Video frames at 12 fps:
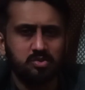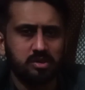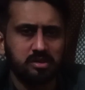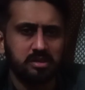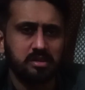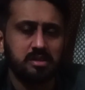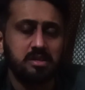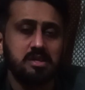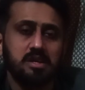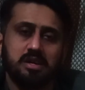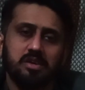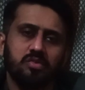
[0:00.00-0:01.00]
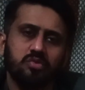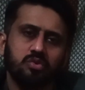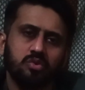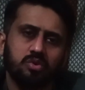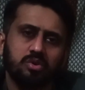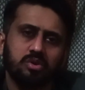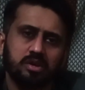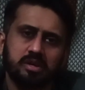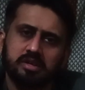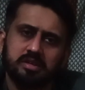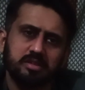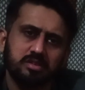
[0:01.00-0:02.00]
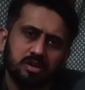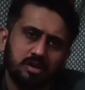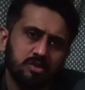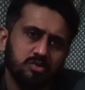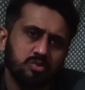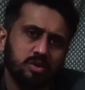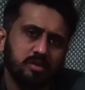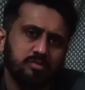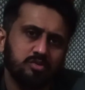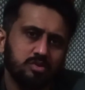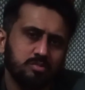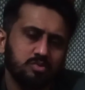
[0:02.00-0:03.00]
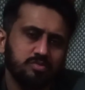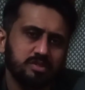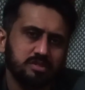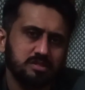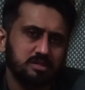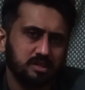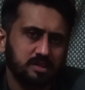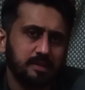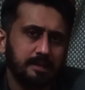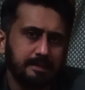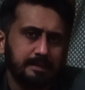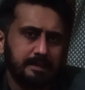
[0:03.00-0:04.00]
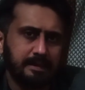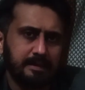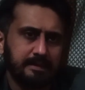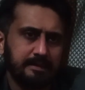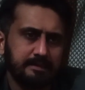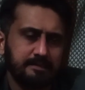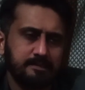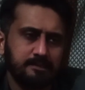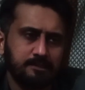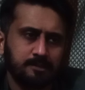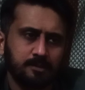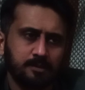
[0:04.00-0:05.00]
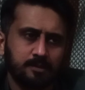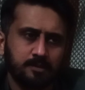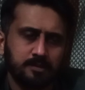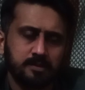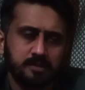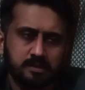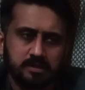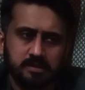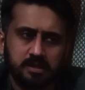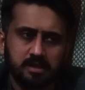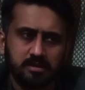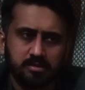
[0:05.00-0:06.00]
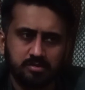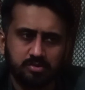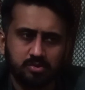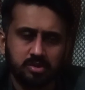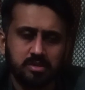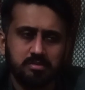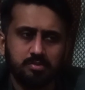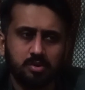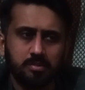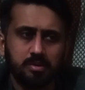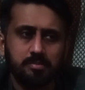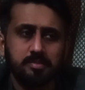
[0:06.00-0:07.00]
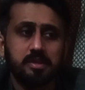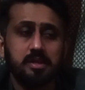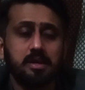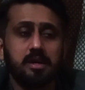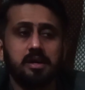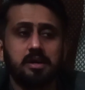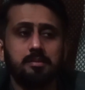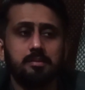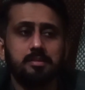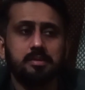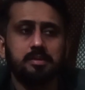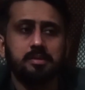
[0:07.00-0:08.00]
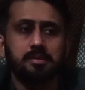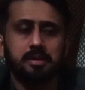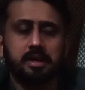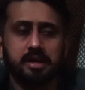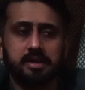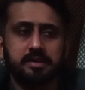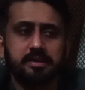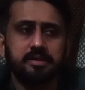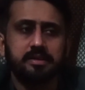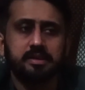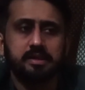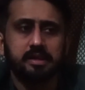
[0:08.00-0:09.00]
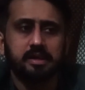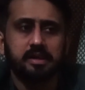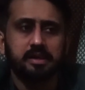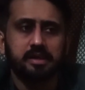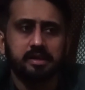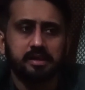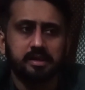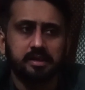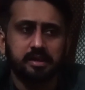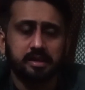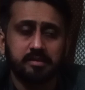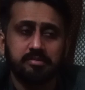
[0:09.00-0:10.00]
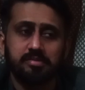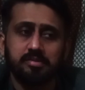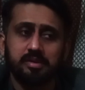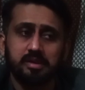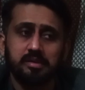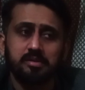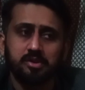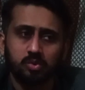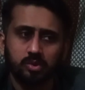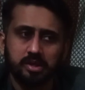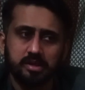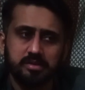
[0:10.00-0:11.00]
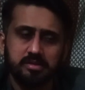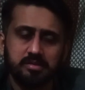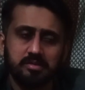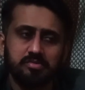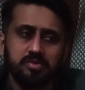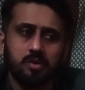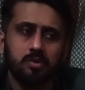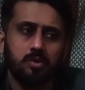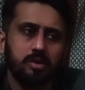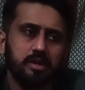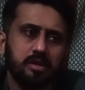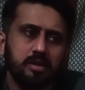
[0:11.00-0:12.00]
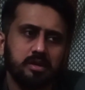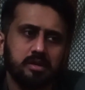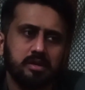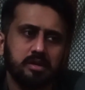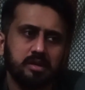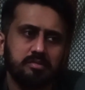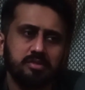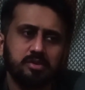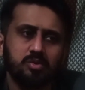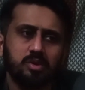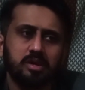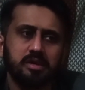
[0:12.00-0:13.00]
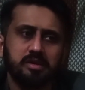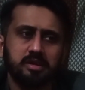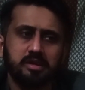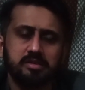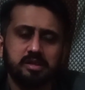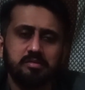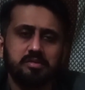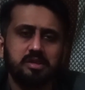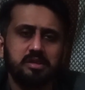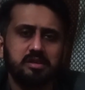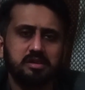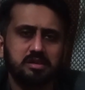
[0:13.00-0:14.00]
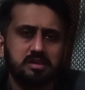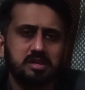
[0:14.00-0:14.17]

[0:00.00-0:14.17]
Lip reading: tissue, I think. So it is also have to remove surgically. And so these are a few other problems. And if in neonates, if you are talking, if the neonates have thick